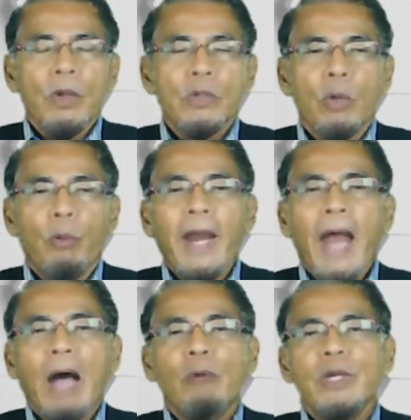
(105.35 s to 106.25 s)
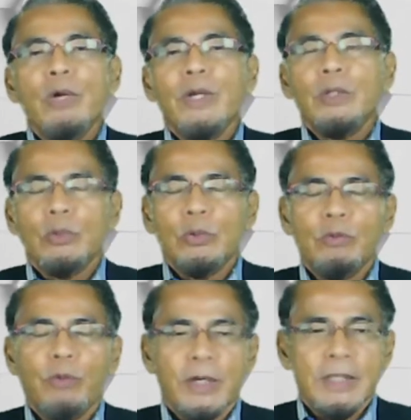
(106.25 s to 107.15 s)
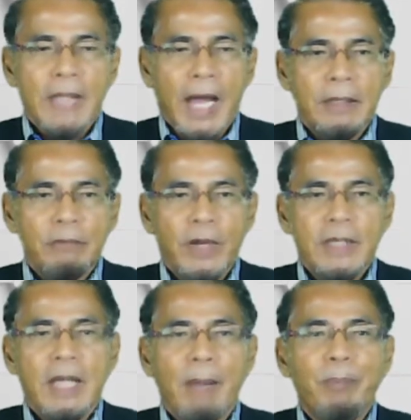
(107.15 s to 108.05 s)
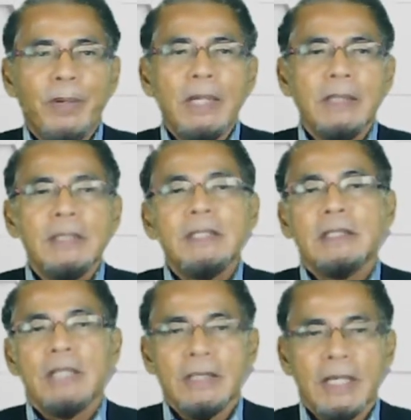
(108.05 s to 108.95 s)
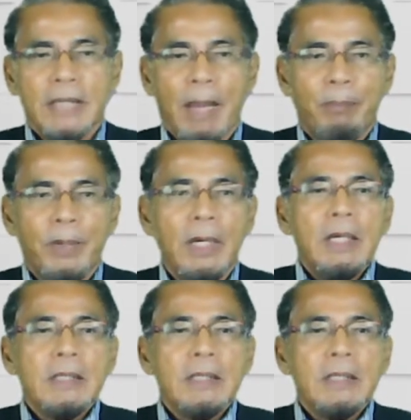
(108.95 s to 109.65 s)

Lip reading: So what are we going to do for a start? For example, this is just example.